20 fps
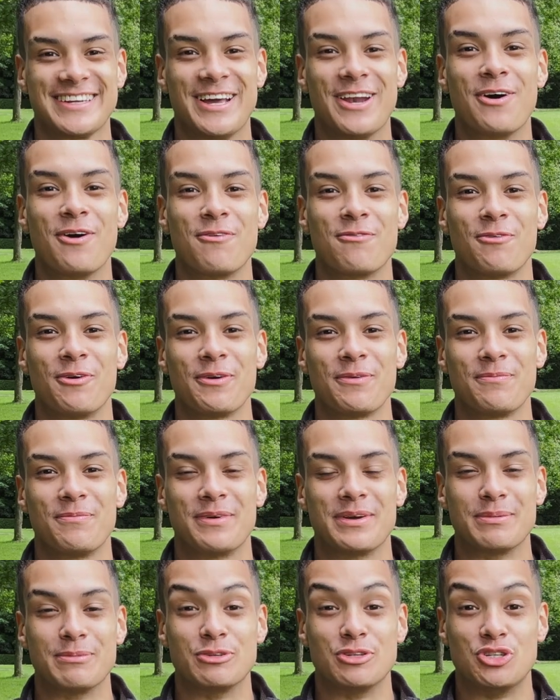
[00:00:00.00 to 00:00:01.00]
Hello everyone, my
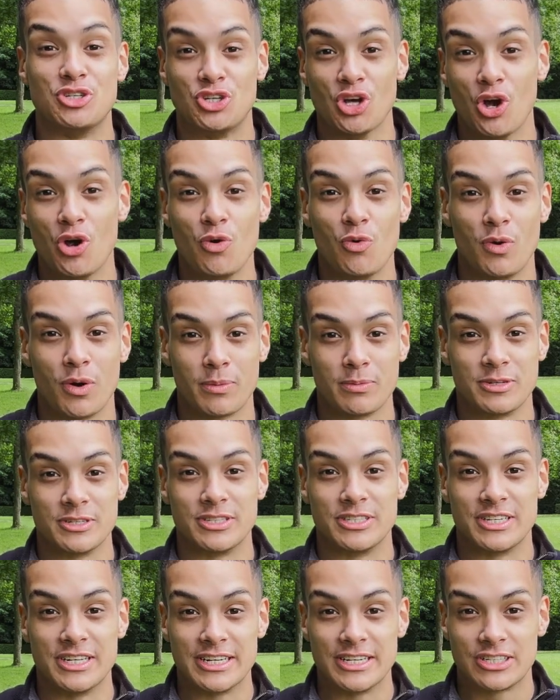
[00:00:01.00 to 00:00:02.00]
name is Joe, welcome to the
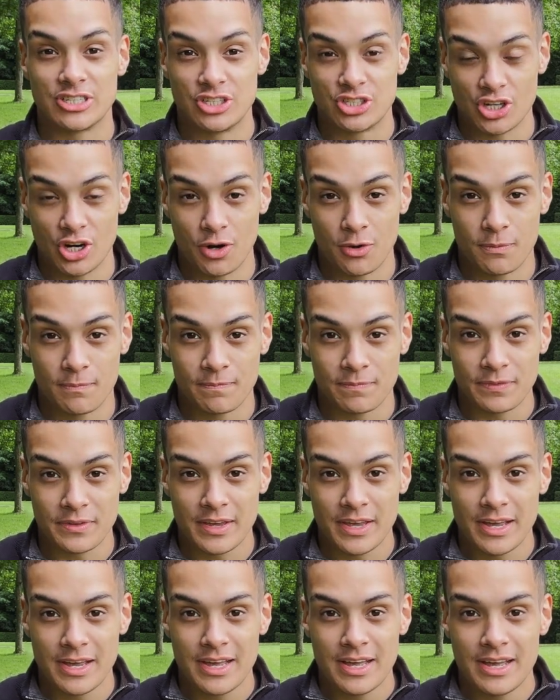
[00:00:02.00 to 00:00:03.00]
Genius of Joe.
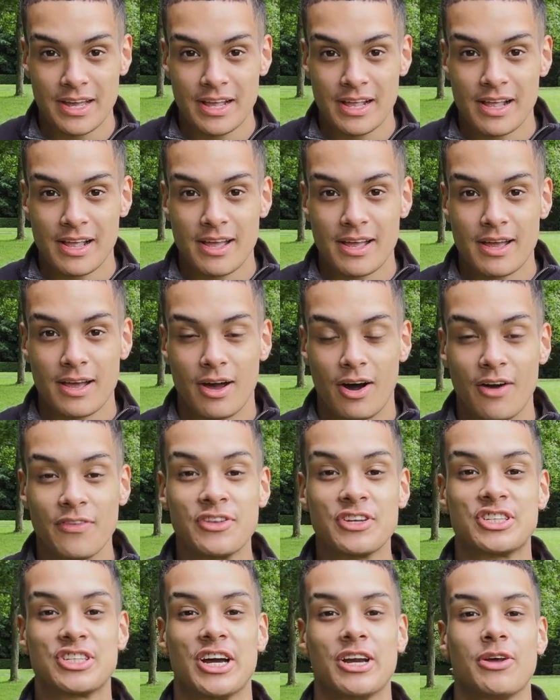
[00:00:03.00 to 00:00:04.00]
On
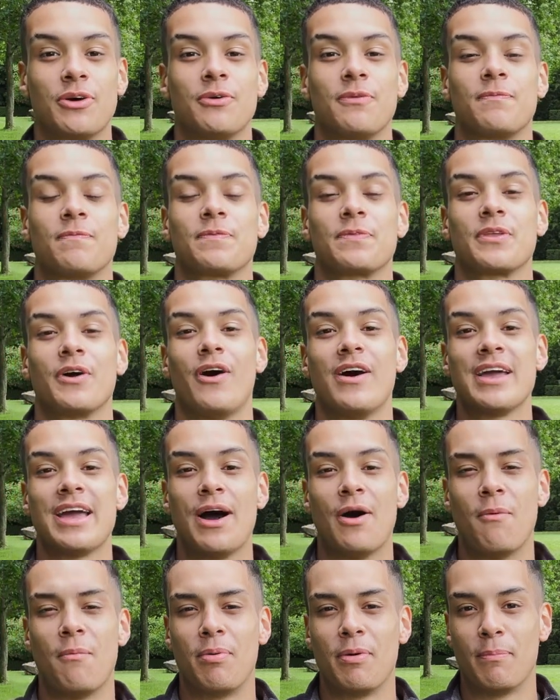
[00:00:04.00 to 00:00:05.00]
this channel, I
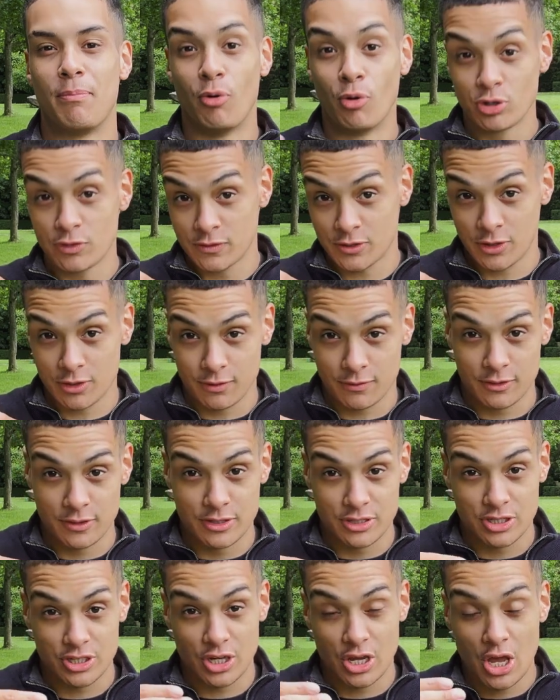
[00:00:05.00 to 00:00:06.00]
help portrait
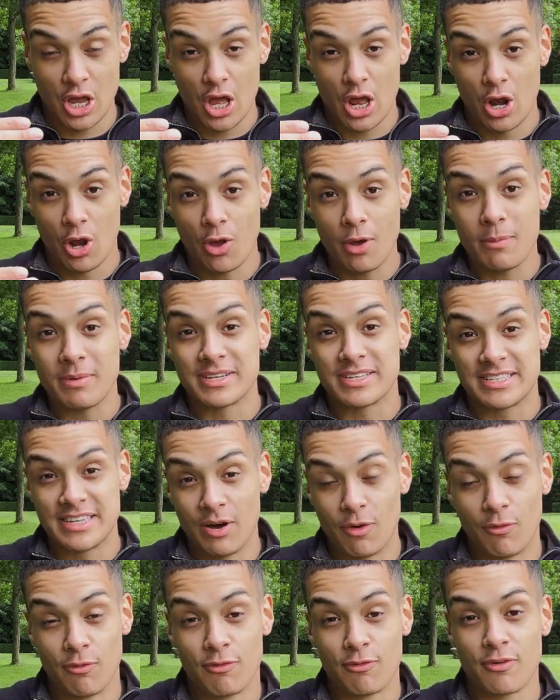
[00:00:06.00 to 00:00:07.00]
photographers like
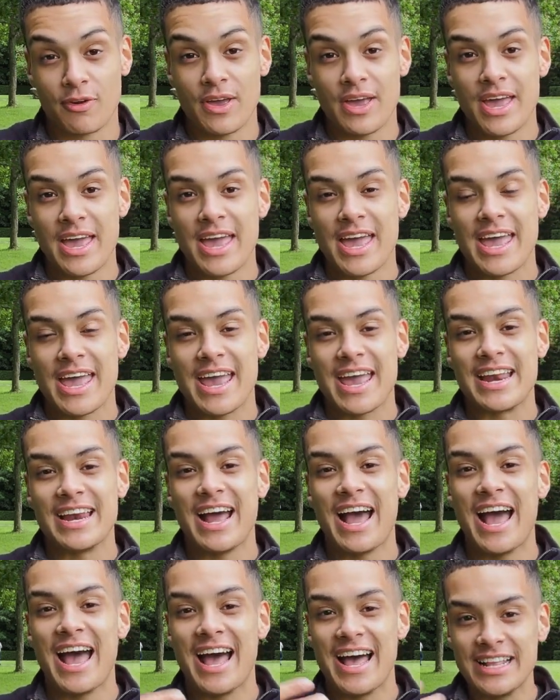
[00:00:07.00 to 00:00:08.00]
myself
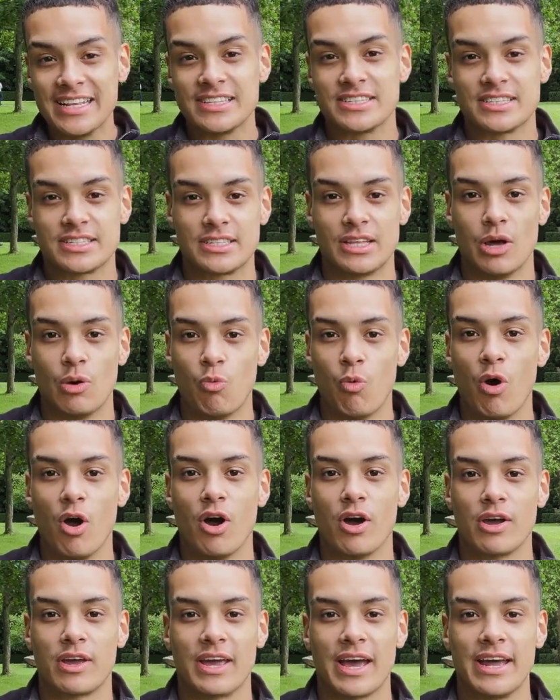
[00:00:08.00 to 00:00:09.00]
enhance their
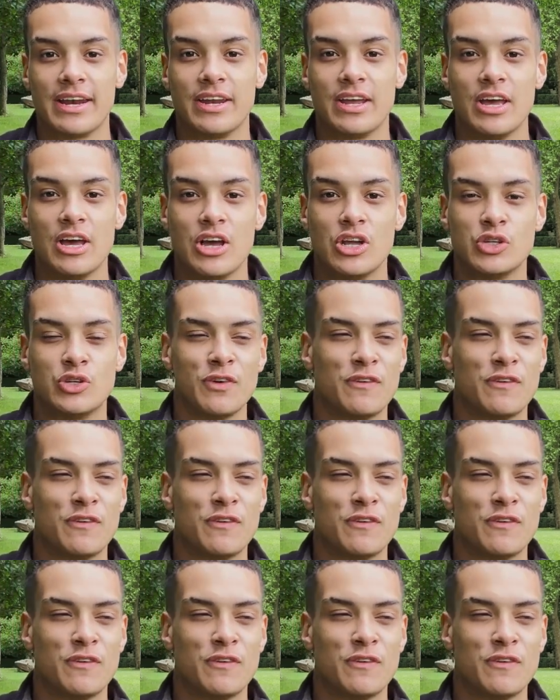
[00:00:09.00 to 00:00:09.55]
work and to